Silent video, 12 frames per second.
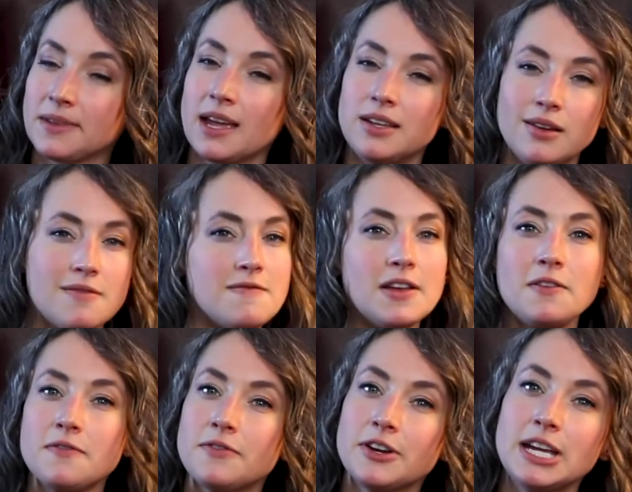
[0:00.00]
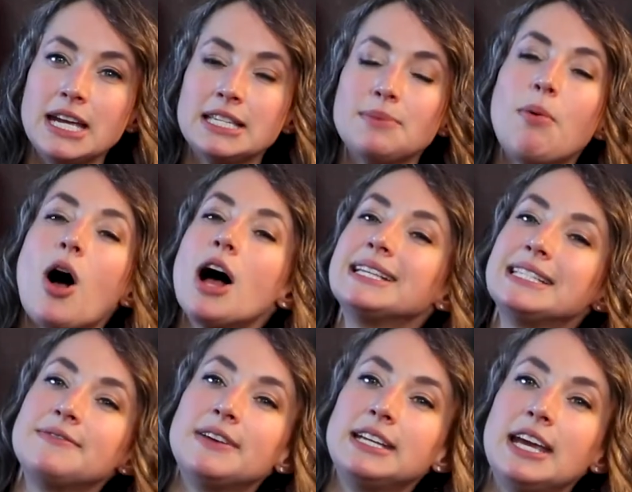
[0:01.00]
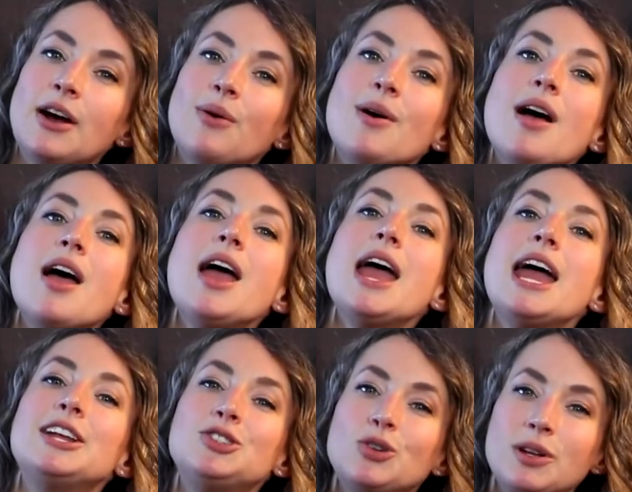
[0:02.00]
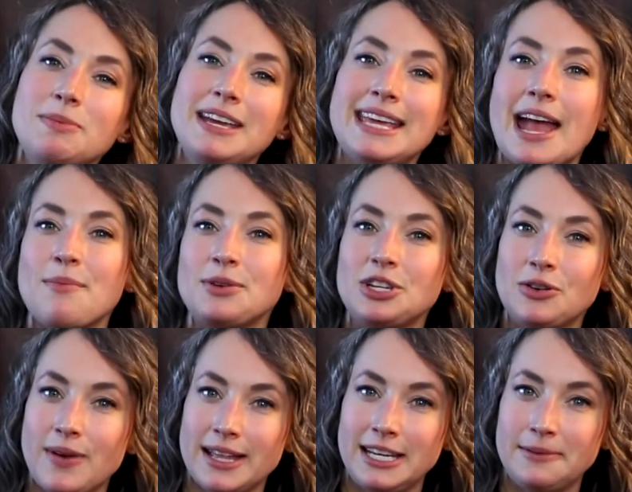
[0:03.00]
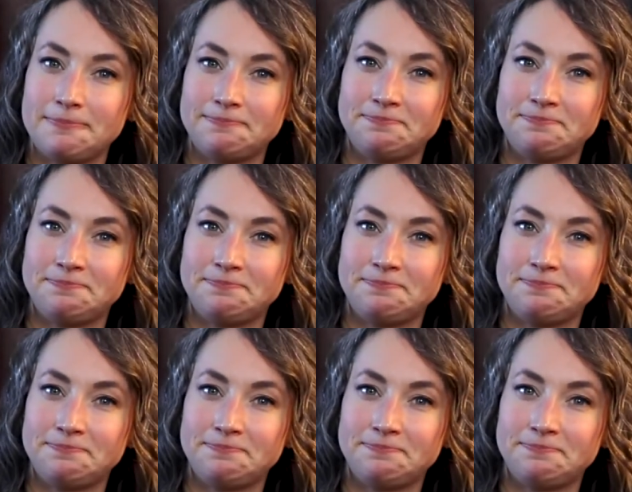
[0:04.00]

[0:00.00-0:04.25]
and you can feel free to pause the video and join me again when you're ready.